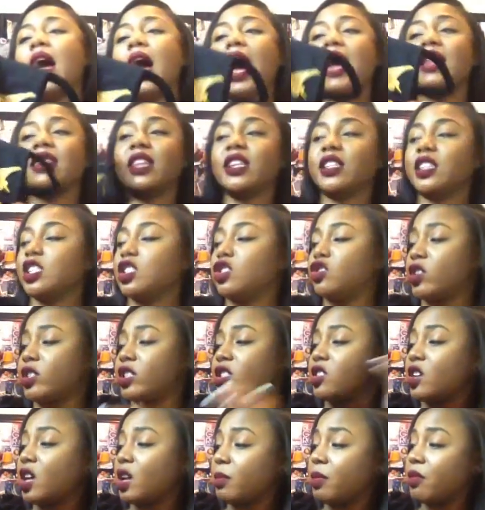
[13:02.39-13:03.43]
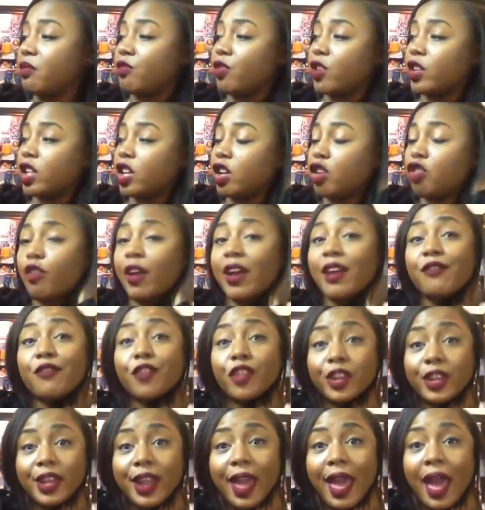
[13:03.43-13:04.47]
I think this dress is going to be really great
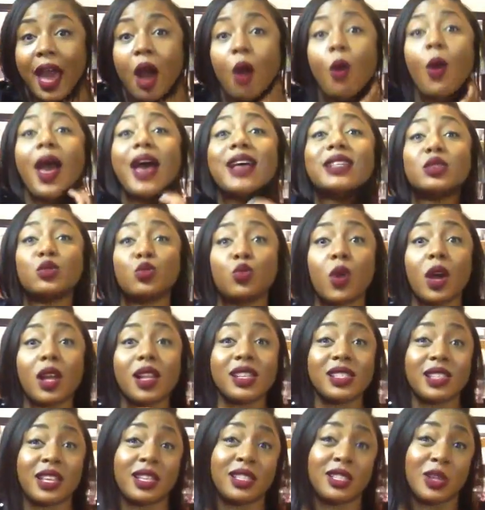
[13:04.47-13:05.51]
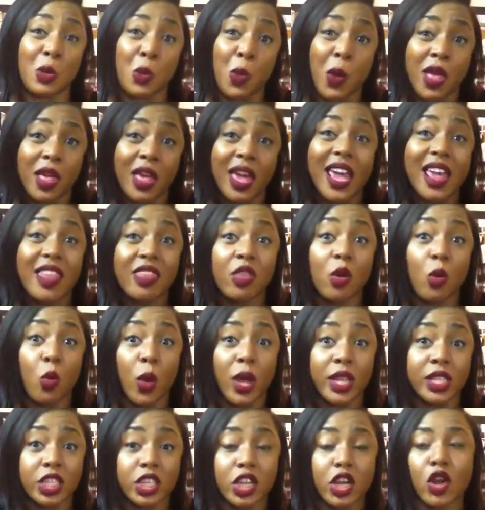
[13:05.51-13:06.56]
for now as well as in the
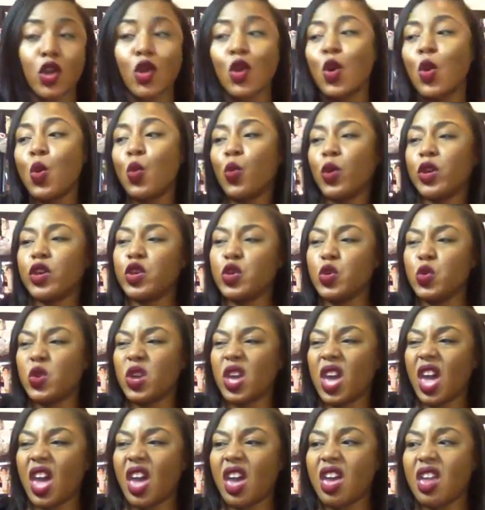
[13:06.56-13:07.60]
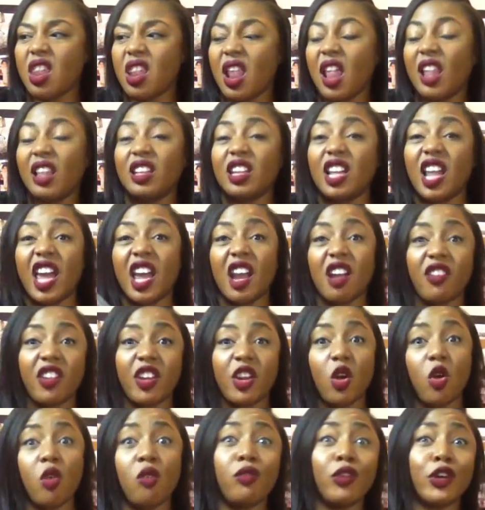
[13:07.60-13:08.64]
winter when you can layer
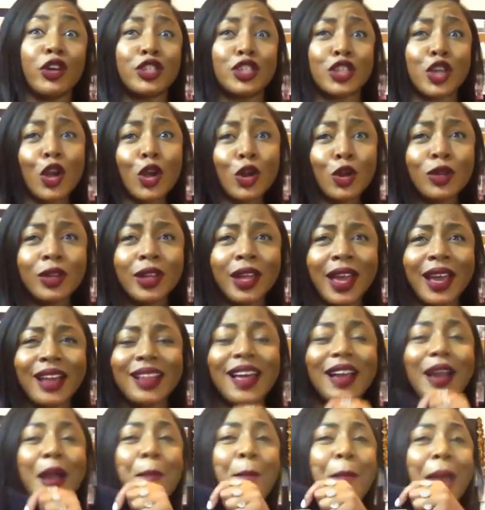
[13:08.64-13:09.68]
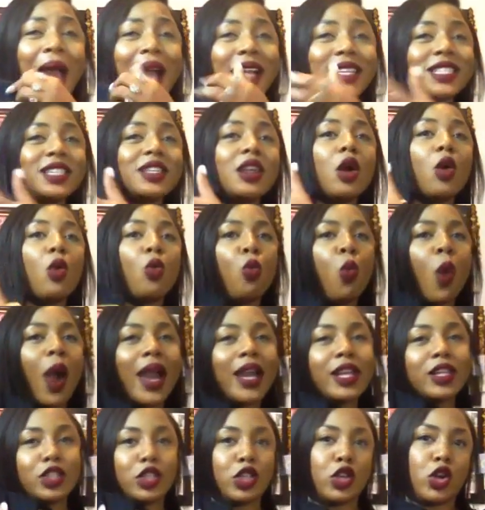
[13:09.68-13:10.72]
it over a turtleneck. Like imagine a
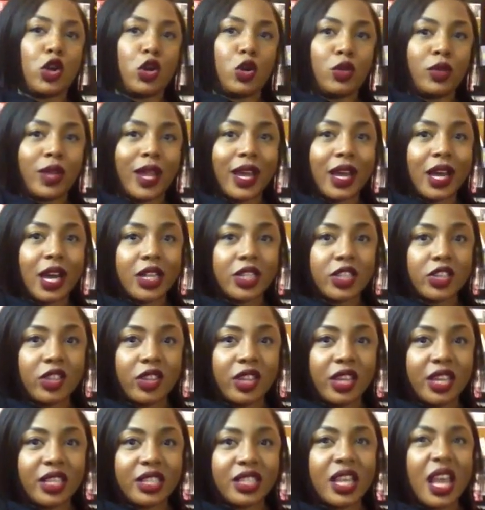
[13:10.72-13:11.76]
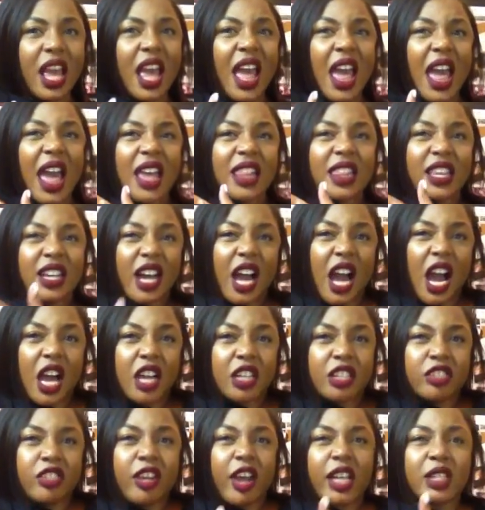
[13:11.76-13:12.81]
white turtleneck under this and the
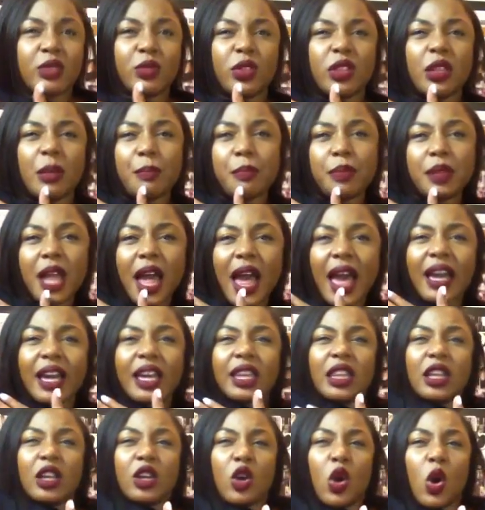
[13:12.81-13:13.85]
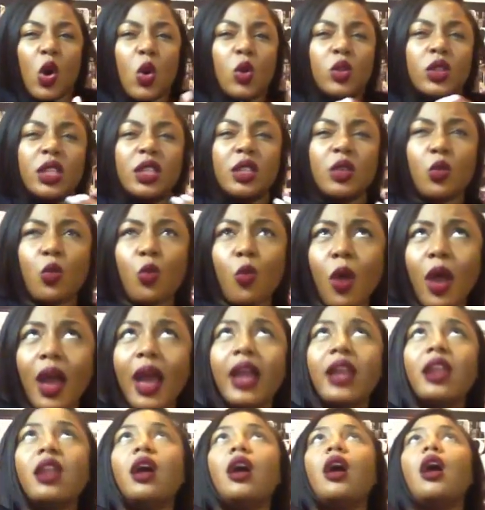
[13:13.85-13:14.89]
contrast with the black and the gold and the
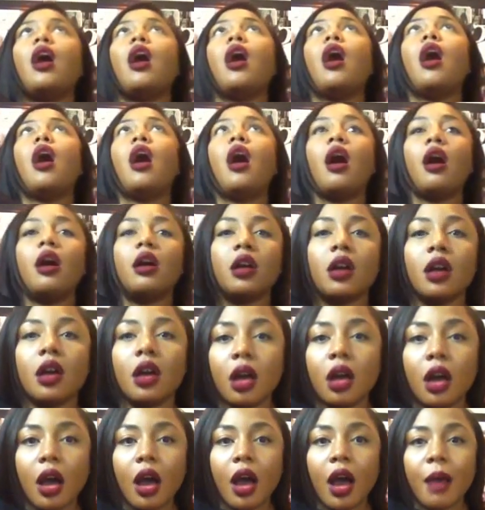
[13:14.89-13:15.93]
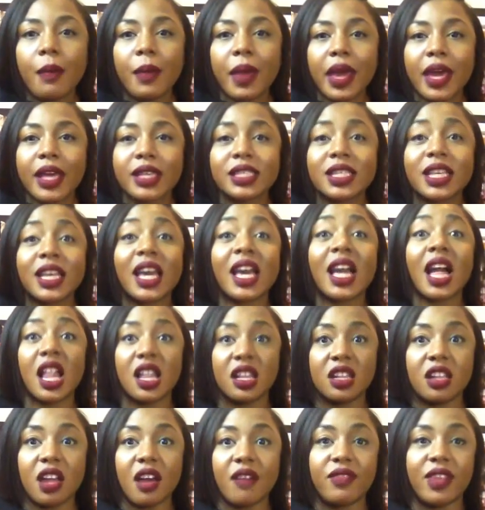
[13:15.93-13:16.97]
white. Oh, amazing.
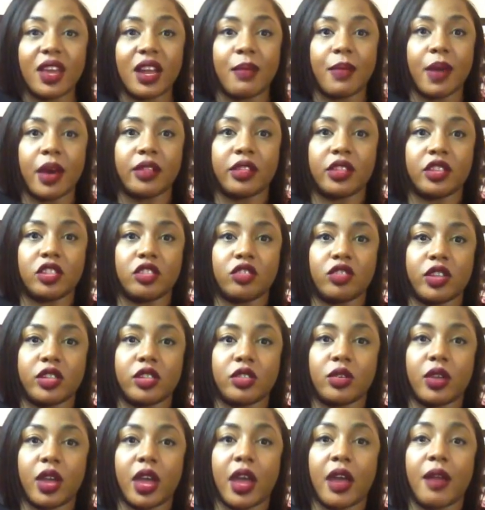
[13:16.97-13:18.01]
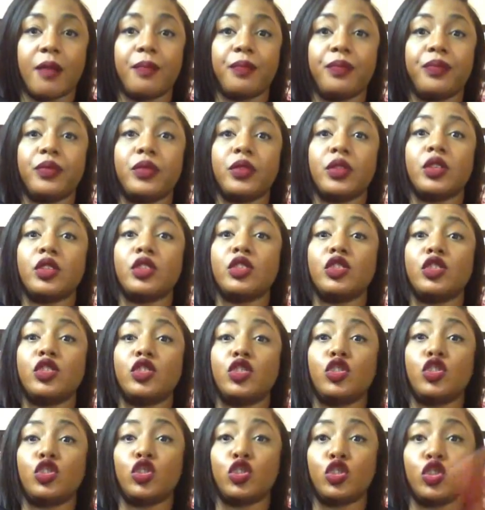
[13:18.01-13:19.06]
Love that about this dress, okay?
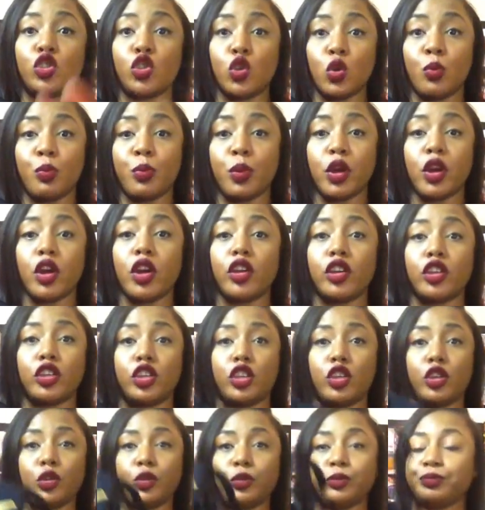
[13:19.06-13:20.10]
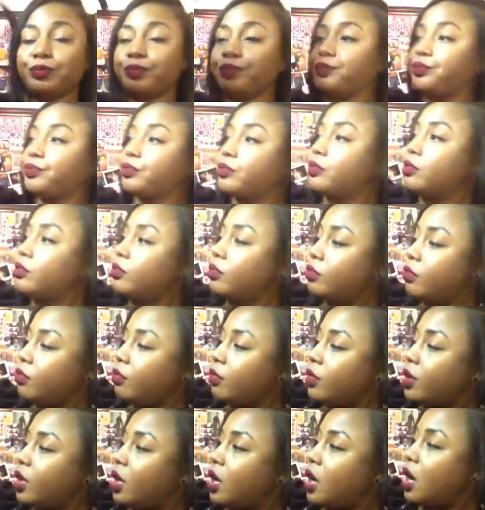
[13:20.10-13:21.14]
Super cute.
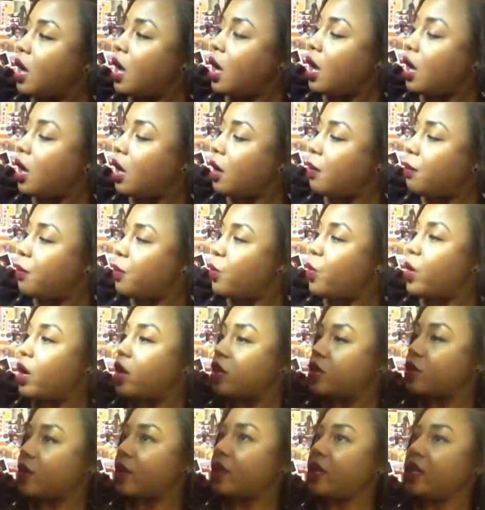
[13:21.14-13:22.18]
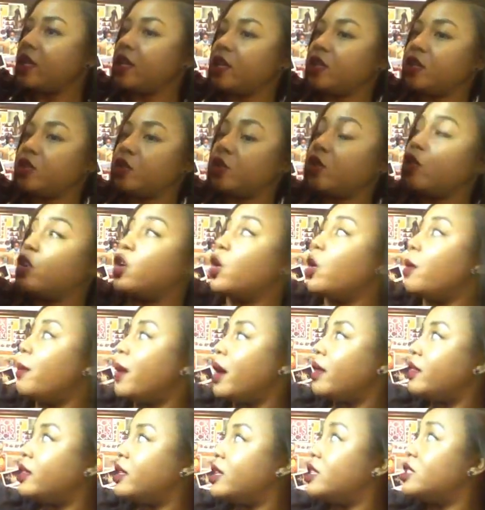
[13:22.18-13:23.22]
What else do I need you to know
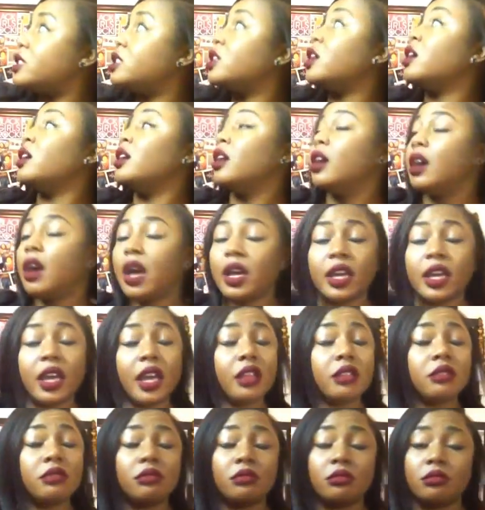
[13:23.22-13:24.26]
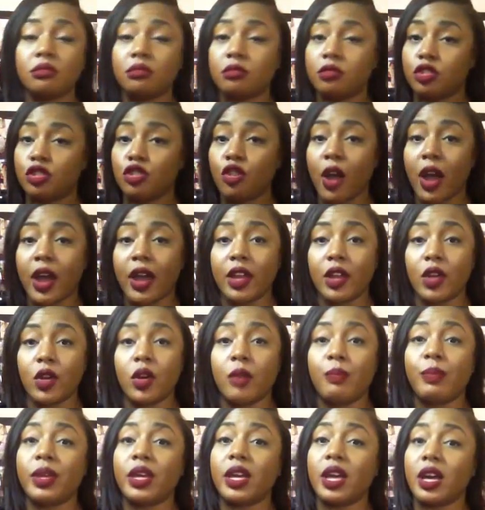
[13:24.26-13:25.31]
about this? Again, try it
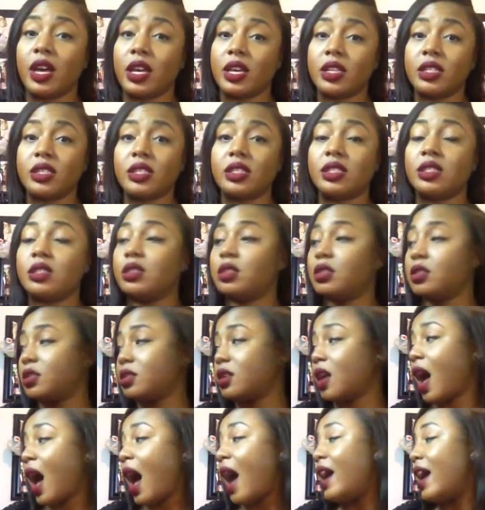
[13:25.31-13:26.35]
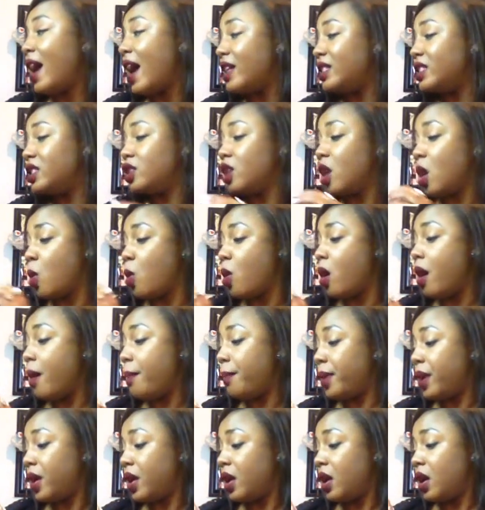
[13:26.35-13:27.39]
on because I had to go
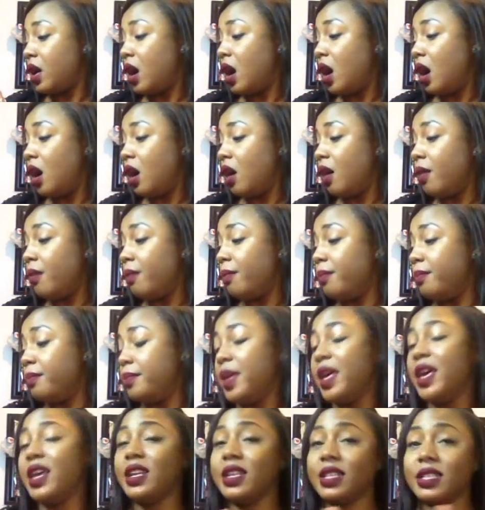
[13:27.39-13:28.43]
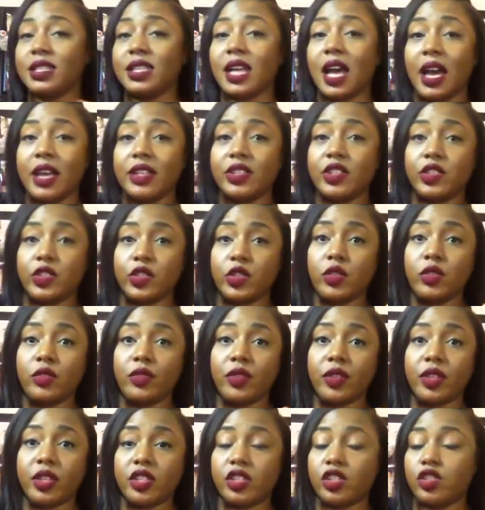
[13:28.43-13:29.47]
up in a size or 2
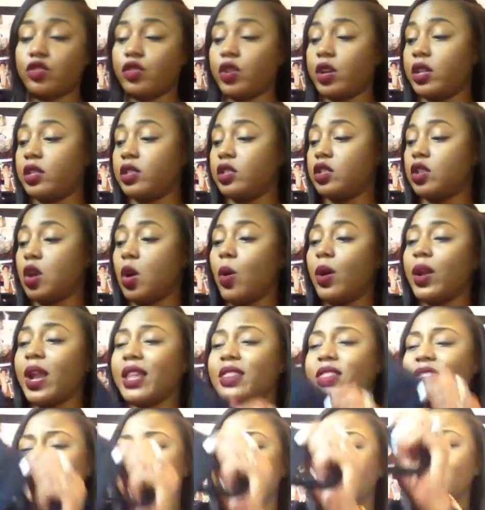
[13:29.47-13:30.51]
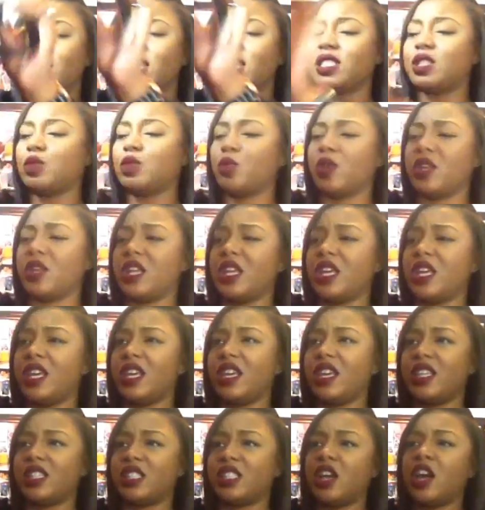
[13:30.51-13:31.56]
for this dress. So, and I think this one
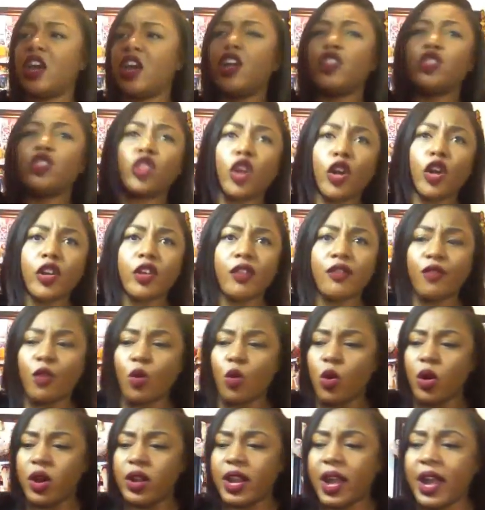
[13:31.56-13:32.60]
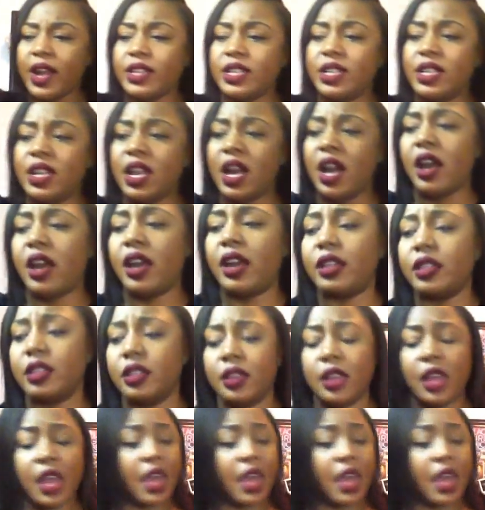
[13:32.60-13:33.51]
is $34.99.